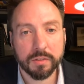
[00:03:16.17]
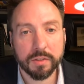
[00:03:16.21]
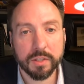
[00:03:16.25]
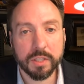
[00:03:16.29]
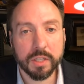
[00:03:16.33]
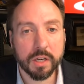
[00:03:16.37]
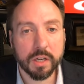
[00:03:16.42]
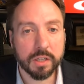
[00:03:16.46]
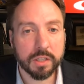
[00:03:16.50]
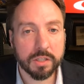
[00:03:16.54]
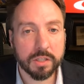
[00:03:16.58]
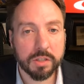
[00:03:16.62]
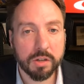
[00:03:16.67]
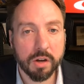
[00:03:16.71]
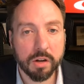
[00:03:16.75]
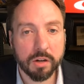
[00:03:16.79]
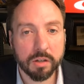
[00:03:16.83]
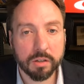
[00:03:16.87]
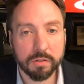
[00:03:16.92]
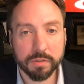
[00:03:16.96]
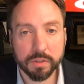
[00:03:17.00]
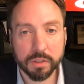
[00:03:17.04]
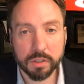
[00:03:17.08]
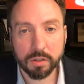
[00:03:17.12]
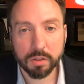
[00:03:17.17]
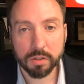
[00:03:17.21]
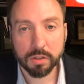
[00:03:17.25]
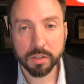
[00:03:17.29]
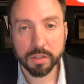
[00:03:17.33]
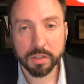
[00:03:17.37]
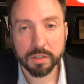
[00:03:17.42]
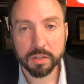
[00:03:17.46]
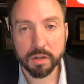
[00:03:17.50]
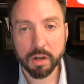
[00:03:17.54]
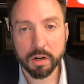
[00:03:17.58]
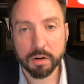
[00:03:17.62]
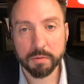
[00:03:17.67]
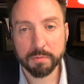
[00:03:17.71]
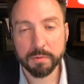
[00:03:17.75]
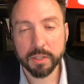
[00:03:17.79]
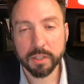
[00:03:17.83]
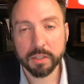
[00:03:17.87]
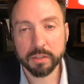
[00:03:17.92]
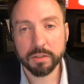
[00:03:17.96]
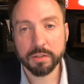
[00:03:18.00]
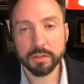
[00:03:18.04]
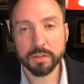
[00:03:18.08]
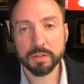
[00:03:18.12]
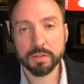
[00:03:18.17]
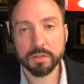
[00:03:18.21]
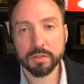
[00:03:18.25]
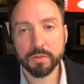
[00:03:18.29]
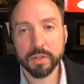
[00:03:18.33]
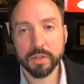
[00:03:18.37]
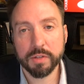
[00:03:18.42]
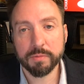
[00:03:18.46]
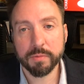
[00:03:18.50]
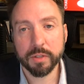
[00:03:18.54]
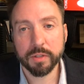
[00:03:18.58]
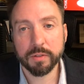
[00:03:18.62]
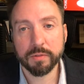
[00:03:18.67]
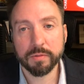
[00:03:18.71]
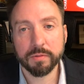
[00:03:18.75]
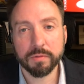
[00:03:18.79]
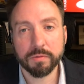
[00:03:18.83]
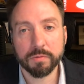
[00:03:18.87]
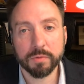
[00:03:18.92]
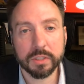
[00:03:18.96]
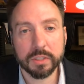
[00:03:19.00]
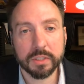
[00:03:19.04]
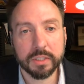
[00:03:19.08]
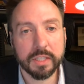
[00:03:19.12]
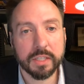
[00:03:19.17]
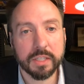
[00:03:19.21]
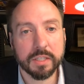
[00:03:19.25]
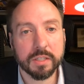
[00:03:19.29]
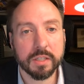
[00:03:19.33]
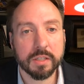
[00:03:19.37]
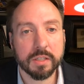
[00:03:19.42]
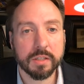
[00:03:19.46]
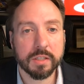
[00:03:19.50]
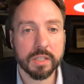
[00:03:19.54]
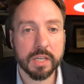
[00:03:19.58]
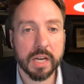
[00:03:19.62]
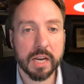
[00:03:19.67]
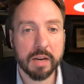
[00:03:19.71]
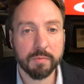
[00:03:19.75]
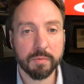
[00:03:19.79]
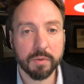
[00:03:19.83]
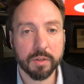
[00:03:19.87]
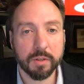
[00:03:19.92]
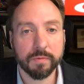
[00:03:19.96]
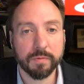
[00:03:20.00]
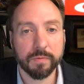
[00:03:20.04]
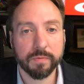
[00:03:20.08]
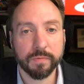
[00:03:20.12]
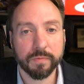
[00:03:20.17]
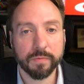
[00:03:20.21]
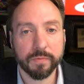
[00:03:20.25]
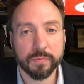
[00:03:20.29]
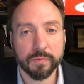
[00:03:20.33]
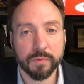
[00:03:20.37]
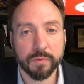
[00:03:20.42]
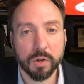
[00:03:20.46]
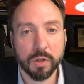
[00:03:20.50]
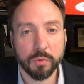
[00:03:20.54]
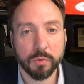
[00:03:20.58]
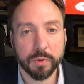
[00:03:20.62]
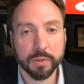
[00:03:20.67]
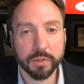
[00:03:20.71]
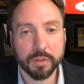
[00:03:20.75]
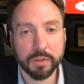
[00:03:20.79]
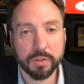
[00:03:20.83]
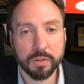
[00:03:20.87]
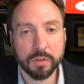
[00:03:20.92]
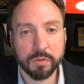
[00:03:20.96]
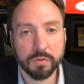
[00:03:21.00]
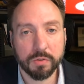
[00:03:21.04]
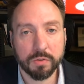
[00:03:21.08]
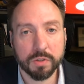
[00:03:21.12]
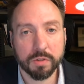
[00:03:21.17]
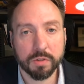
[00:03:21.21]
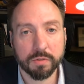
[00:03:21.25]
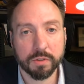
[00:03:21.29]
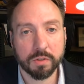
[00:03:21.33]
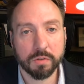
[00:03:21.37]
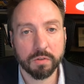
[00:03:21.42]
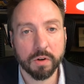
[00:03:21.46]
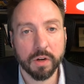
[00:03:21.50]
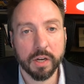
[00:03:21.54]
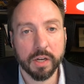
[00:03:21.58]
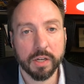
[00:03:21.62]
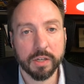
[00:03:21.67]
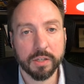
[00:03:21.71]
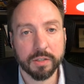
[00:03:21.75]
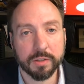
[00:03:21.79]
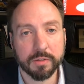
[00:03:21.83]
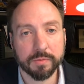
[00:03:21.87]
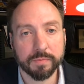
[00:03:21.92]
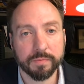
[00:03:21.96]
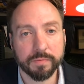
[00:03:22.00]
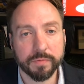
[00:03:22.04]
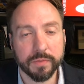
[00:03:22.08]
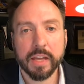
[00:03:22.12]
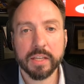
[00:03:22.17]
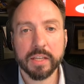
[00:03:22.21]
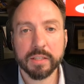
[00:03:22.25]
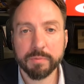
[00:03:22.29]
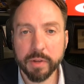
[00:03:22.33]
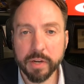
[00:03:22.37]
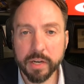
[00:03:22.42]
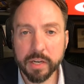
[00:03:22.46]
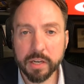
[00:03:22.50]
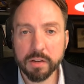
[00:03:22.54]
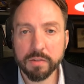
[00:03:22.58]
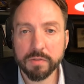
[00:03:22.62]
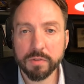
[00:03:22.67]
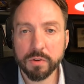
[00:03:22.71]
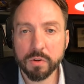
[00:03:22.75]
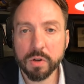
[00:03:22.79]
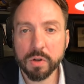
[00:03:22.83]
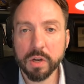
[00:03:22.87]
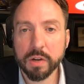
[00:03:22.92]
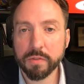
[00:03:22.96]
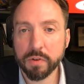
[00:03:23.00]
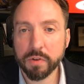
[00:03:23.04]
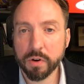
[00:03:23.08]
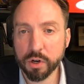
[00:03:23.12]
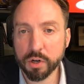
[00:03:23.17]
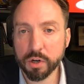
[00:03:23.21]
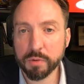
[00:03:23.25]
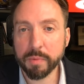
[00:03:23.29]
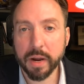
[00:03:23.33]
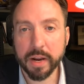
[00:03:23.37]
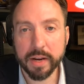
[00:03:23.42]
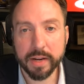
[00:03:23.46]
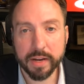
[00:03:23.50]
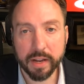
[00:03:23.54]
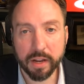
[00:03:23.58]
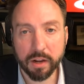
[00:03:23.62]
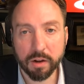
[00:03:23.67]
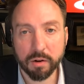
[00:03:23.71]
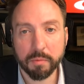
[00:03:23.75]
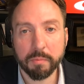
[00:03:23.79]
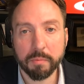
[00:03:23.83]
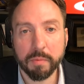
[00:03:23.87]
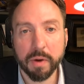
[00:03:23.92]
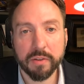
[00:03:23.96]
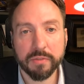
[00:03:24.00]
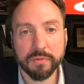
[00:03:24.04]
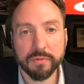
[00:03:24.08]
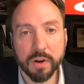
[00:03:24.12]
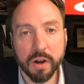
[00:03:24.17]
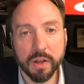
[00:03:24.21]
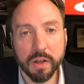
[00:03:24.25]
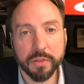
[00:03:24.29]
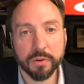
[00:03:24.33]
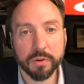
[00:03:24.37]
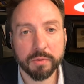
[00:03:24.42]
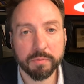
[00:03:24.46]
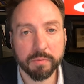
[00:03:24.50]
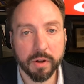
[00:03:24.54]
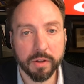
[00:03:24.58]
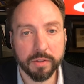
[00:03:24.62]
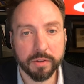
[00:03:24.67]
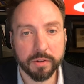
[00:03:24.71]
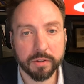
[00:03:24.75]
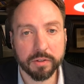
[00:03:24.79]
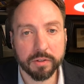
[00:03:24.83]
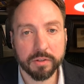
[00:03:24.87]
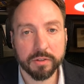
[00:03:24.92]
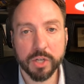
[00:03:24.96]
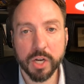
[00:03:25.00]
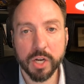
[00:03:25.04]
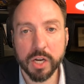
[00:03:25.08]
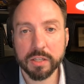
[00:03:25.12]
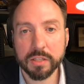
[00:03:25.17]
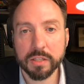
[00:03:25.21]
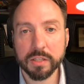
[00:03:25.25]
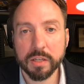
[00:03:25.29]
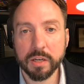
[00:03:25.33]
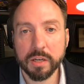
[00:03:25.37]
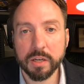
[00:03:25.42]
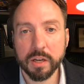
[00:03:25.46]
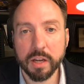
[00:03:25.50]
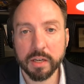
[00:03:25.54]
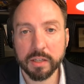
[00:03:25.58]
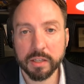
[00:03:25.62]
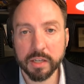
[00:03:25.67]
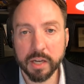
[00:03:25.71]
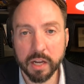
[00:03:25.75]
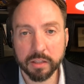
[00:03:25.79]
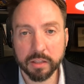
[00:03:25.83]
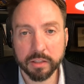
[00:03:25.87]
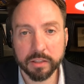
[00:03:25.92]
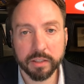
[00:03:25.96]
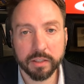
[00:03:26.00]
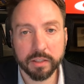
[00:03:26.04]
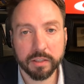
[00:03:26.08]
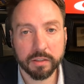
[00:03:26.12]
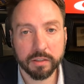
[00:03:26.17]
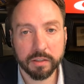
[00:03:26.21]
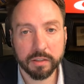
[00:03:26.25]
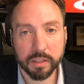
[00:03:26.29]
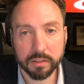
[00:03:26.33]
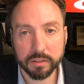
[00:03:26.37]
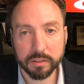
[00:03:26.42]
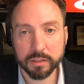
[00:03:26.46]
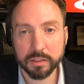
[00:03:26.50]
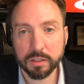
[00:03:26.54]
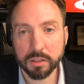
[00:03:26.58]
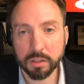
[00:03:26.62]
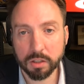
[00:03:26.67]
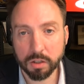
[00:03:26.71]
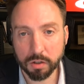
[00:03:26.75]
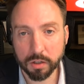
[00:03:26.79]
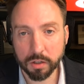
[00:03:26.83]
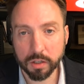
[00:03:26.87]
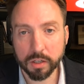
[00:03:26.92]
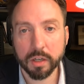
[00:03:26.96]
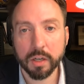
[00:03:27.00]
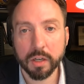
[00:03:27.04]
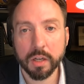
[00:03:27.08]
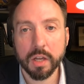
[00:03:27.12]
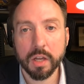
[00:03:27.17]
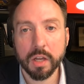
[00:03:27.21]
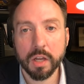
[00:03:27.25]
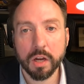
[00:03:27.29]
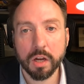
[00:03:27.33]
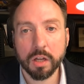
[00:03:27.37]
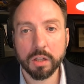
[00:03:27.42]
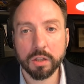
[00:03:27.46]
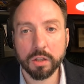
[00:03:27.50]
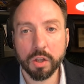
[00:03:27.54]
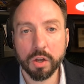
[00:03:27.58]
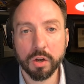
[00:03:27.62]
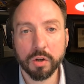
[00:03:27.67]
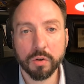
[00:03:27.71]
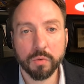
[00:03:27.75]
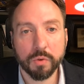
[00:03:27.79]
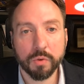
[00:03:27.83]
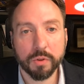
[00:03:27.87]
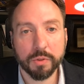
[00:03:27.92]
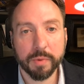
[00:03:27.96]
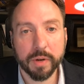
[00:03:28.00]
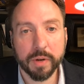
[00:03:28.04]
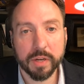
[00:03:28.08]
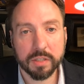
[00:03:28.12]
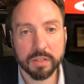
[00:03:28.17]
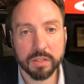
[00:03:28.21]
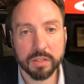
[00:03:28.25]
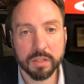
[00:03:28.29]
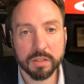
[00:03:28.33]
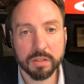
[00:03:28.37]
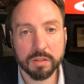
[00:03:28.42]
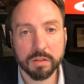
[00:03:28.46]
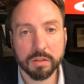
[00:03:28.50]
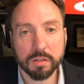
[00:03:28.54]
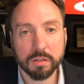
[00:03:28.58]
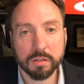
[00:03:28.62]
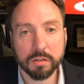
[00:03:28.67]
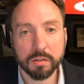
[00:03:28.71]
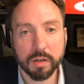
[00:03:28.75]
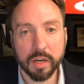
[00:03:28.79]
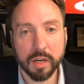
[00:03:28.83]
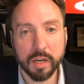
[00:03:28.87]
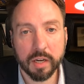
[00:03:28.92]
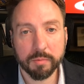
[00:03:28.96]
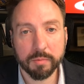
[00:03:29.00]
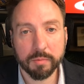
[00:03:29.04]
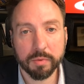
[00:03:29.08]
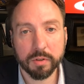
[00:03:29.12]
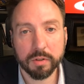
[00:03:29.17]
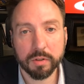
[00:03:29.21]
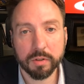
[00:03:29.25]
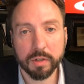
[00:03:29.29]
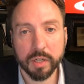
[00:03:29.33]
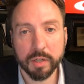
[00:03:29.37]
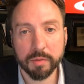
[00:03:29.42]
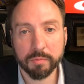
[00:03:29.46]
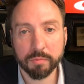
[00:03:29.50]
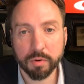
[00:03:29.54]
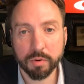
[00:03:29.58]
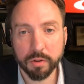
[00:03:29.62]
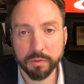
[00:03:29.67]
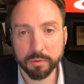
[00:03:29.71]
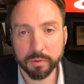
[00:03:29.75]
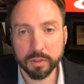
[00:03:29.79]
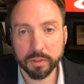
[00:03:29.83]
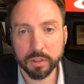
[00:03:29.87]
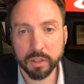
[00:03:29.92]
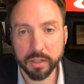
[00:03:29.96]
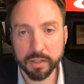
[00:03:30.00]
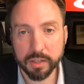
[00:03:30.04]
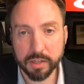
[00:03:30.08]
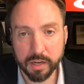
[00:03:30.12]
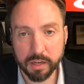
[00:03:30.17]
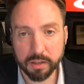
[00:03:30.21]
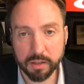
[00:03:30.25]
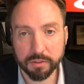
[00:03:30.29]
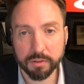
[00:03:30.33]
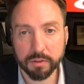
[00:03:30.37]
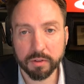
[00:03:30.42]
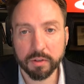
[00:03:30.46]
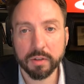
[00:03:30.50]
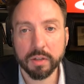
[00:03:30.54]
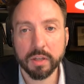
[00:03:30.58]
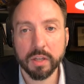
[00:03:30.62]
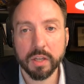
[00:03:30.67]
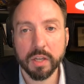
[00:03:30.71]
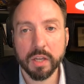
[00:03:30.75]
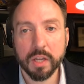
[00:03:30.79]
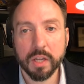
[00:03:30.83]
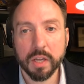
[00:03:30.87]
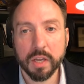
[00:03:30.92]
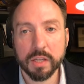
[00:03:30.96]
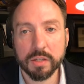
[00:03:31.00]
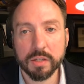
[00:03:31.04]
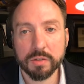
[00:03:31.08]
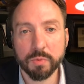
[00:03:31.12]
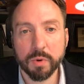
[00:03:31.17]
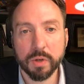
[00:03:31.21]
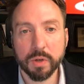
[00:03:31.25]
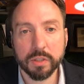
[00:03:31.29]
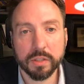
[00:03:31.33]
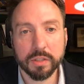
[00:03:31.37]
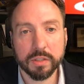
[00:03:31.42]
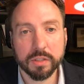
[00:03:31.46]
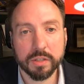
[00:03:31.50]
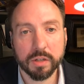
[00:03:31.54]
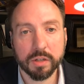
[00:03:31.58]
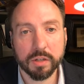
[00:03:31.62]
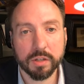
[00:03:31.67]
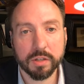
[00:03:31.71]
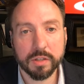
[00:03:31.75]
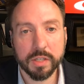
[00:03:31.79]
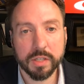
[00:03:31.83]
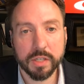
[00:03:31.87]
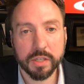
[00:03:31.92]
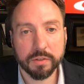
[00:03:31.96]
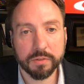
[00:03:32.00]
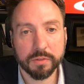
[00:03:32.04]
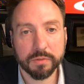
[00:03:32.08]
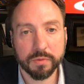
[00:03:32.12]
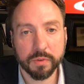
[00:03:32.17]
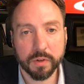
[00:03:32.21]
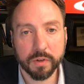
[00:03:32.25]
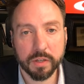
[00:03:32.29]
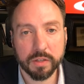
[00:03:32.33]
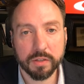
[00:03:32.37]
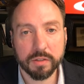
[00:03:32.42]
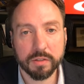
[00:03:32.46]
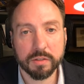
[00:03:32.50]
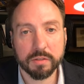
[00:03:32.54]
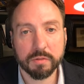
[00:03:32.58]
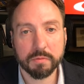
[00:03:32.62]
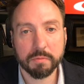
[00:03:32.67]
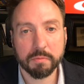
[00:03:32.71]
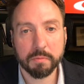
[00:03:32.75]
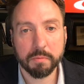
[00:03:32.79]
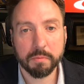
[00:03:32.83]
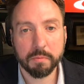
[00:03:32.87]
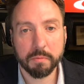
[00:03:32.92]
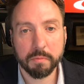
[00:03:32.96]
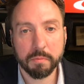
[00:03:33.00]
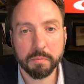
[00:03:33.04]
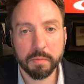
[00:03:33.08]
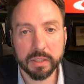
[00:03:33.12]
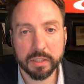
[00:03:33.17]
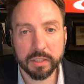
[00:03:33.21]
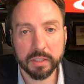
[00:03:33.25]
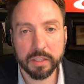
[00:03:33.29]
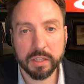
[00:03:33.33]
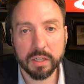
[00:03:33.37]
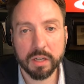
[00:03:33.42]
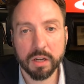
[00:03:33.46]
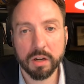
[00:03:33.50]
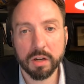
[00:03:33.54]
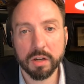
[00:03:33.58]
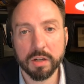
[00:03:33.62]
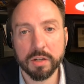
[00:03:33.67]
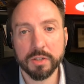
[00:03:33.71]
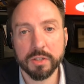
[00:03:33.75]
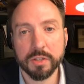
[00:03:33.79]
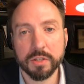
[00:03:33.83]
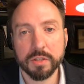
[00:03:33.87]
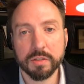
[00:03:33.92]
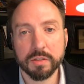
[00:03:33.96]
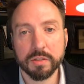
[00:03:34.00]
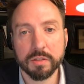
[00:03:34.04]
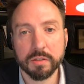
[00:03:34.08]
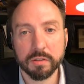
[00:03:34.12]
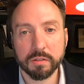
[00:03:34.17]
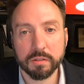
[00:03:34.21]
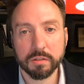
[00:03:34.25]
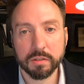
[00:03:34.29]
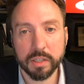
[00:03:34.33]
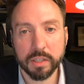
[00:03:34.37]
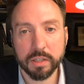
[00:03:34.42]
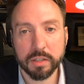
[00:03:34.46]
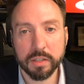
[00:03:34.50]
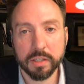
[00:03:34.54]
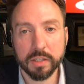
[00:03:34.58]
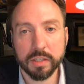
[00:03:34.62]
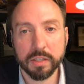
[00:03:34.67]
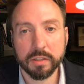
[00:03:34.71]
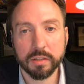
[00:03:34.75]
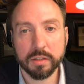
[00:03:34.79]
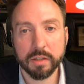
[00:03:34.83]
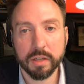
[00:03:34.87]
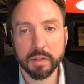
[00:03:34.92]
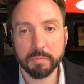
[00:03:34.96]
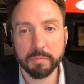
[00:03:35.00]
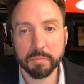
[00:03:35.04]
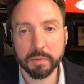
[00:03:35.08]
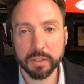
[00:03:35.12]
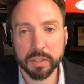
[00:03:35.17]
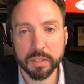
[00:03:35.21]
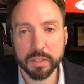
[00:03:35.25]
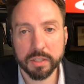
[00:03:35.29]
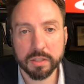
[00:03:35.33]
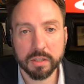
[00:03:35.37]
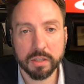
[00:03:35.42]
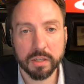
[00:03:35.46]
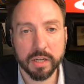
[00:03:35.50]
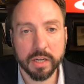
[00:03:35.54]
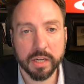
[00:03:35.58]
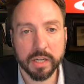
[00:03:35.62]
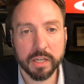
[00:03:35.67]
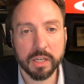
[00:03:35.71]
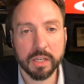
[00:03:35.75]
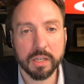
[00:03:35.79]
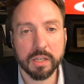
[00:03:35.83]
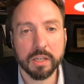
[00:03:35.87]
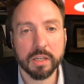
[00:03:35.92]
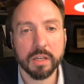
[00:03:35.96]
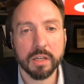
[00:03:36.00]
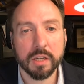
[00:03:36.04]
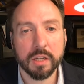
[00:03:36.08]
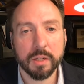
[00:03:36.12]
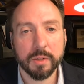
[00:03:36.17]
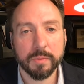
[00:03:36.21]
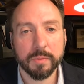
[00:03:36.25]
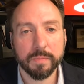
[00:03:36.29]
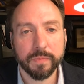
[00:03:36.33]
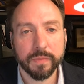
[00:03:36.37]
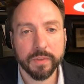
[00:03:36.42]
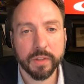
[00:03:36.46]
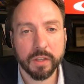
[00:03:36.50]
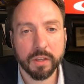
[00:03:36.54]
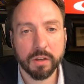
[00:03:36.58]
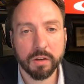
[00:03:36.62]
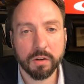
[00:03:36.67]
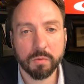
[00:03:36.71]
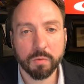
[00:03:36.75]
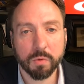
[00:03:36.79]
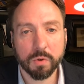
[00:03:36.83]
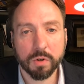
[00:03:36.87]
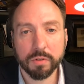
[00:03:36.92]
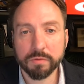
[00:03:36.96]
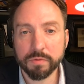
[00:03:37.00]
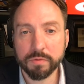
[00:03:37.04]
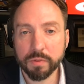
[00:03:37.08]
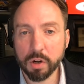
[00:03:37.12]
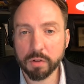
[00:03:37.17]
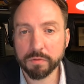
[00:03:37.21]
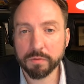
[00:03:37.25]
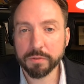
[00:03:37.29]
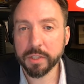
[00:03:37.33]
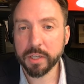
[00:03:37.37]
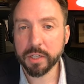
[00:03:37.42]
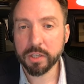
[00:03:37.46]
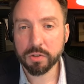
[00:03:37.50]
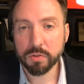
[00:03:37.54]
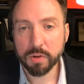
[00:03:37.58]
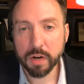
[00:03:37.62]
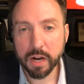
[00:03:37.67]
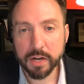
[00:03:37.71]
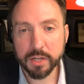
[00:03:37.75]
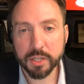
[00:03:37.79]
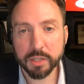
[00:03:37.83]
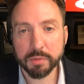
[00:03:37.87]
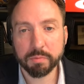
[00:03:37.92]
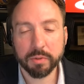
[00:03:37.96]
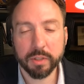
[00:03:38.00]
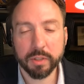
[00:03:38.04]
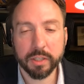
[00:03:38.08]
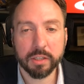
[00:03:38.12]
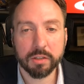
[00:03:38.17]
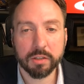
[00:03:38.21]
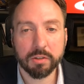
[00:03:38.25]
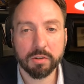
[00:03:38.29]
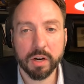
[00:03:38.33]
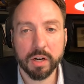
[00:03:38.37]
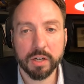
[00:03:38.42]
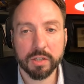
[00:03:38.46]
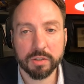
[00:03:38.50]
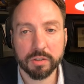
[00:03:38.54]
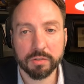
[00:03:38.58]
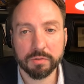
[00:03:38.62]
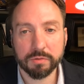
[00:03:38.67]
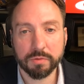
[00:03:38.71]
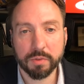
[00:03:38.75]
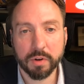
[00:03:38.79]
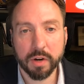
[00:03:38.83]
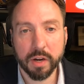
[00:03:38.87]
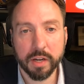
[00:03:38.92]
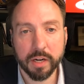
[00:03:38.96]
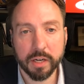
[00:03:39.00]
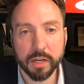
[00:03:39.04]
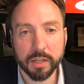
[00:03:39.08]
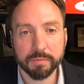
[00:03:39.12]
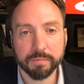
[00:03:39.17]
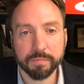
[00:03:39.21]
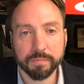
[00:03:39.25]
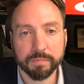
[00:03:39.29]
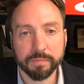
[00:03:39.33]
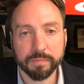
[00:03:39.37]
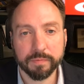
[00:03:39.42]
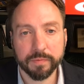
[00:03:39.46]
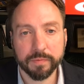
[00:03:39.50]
The youngest daughter of the Clarks, Autumn Neeland Streetman, released a statement following the news of the crash. "As many of you have heard by now, my father and mother, Jason and Kelly Neeland Clark, along with my sister, Amber, and brother-in-law, Nathan, as well as our dear friends, Melody Hodges, Larry, and Melissa Hyeny, were involved in a tragic plane crash on Friday."